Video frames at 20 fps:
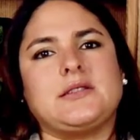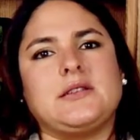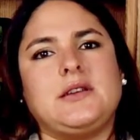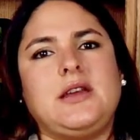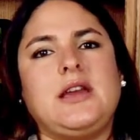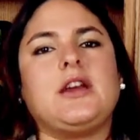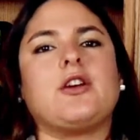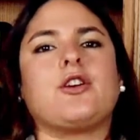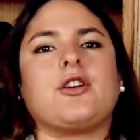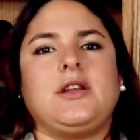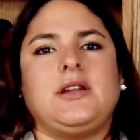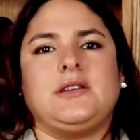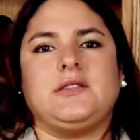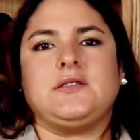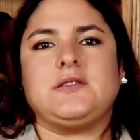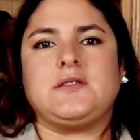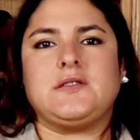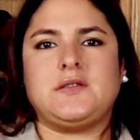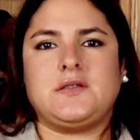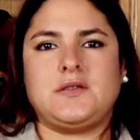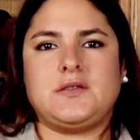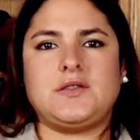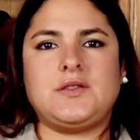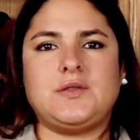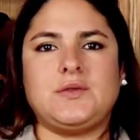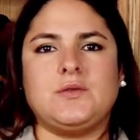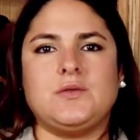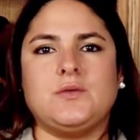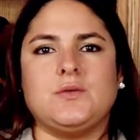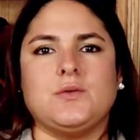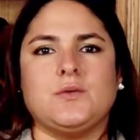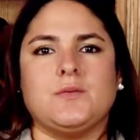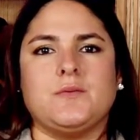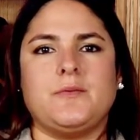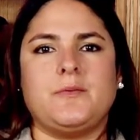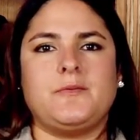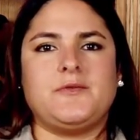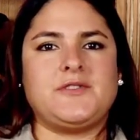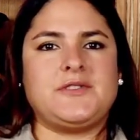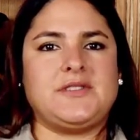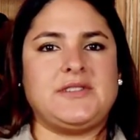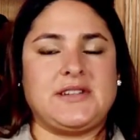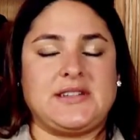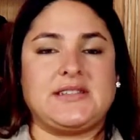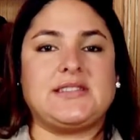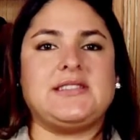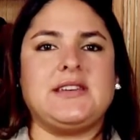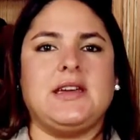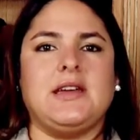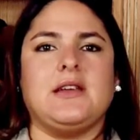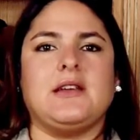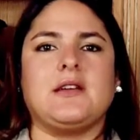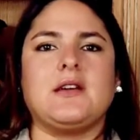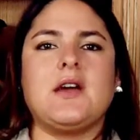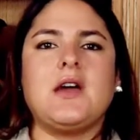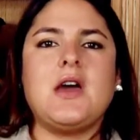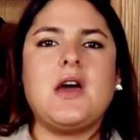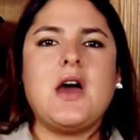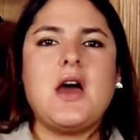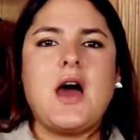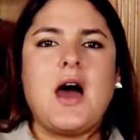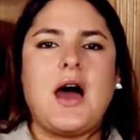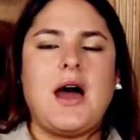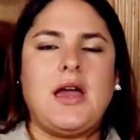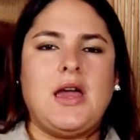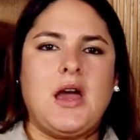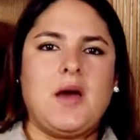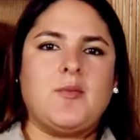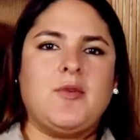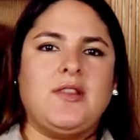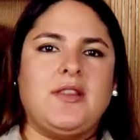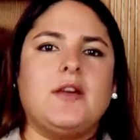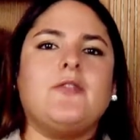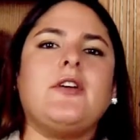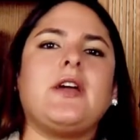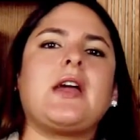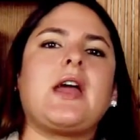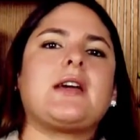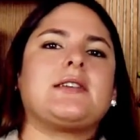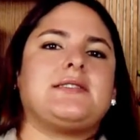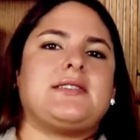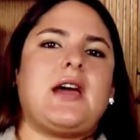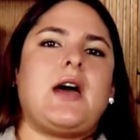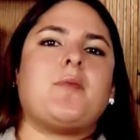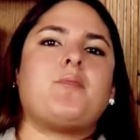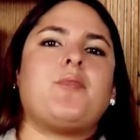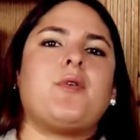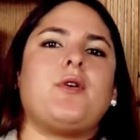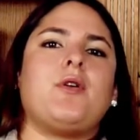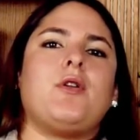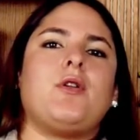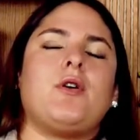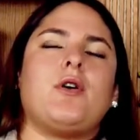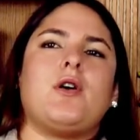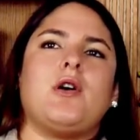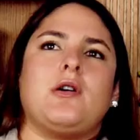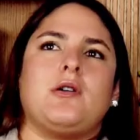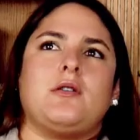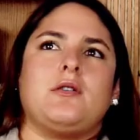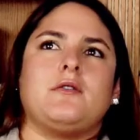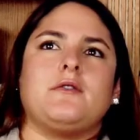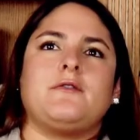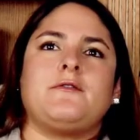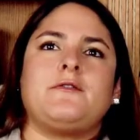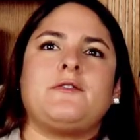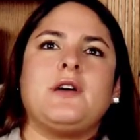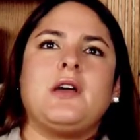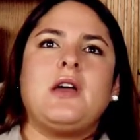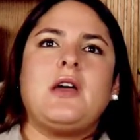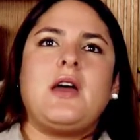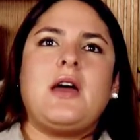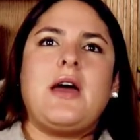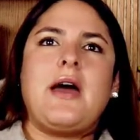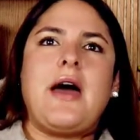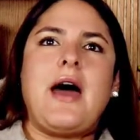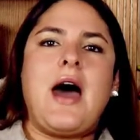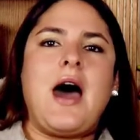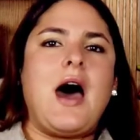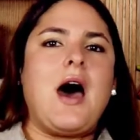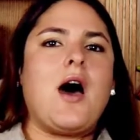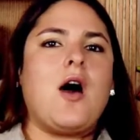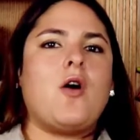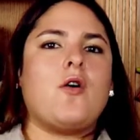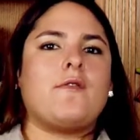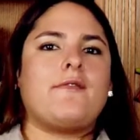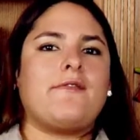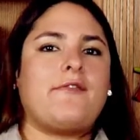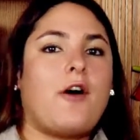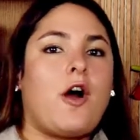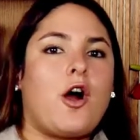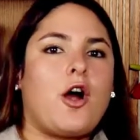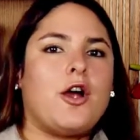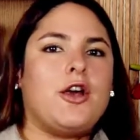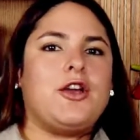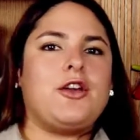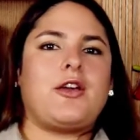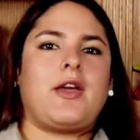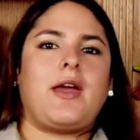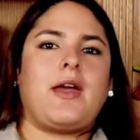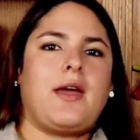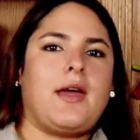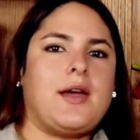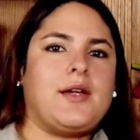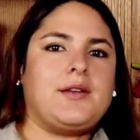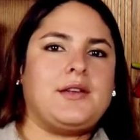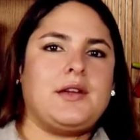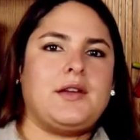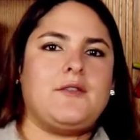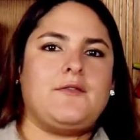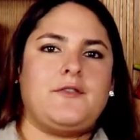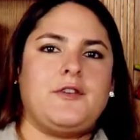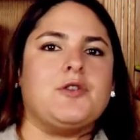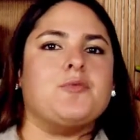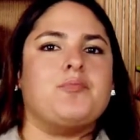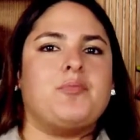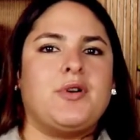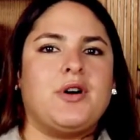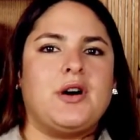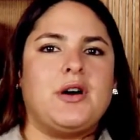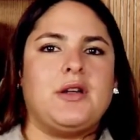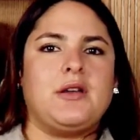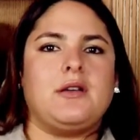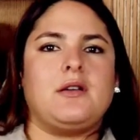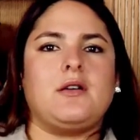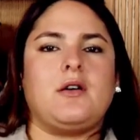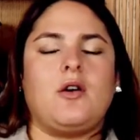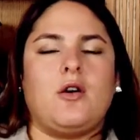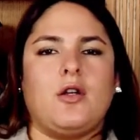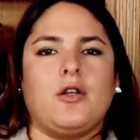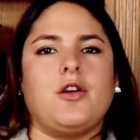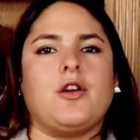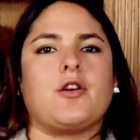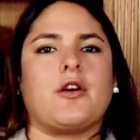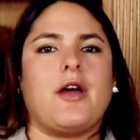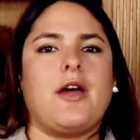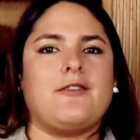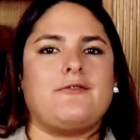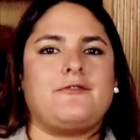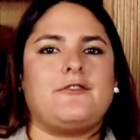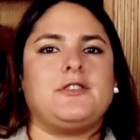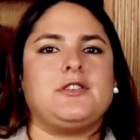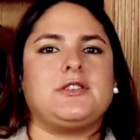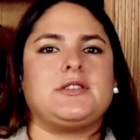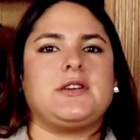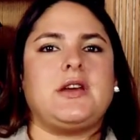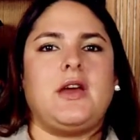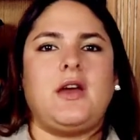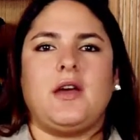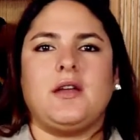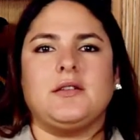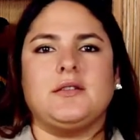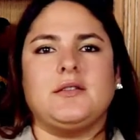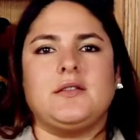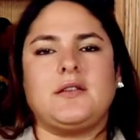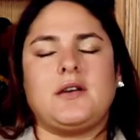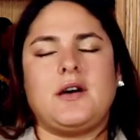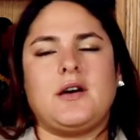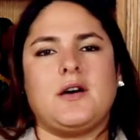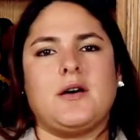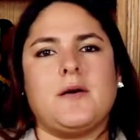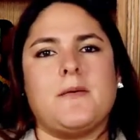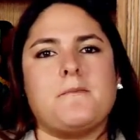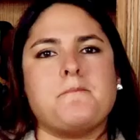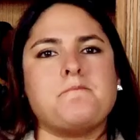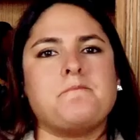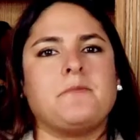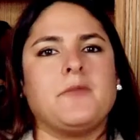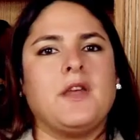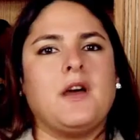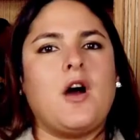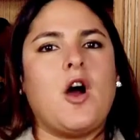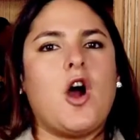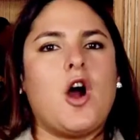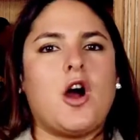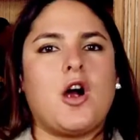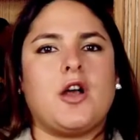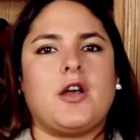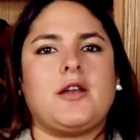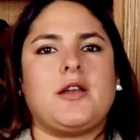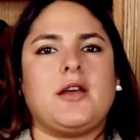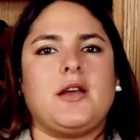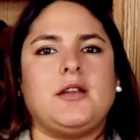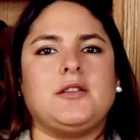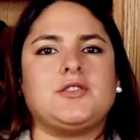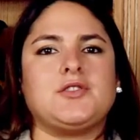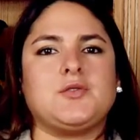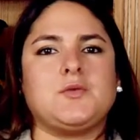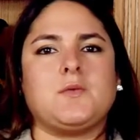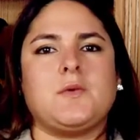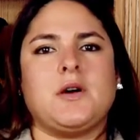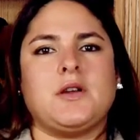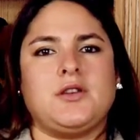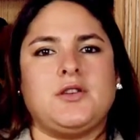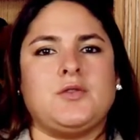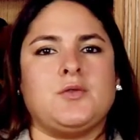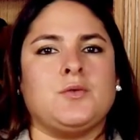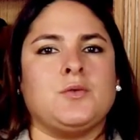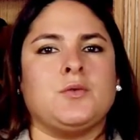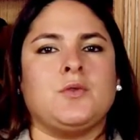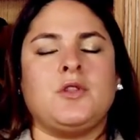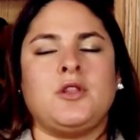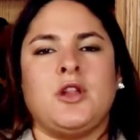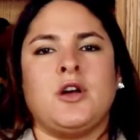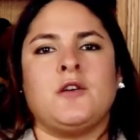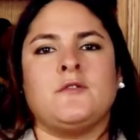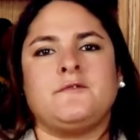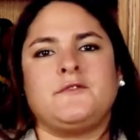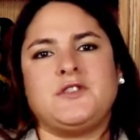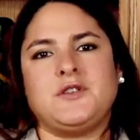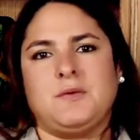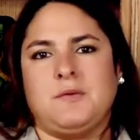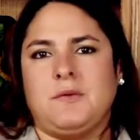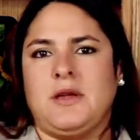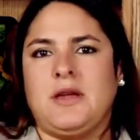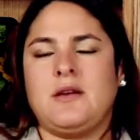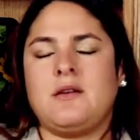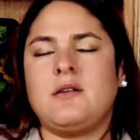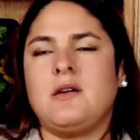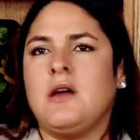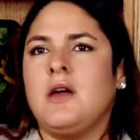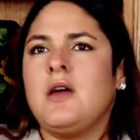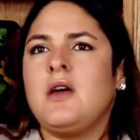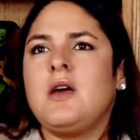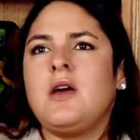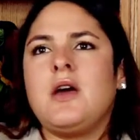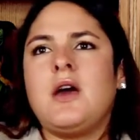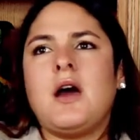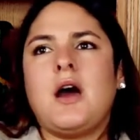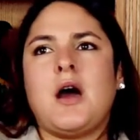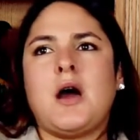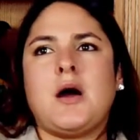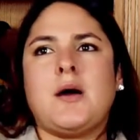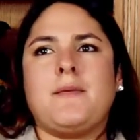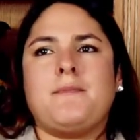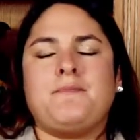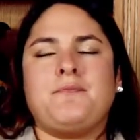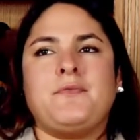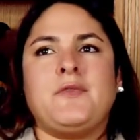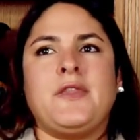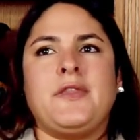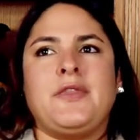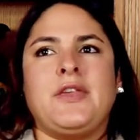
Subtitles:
eagerness to succeed. I am a living example of how far you can get if you put all your effort and heart into what you love doing. I'm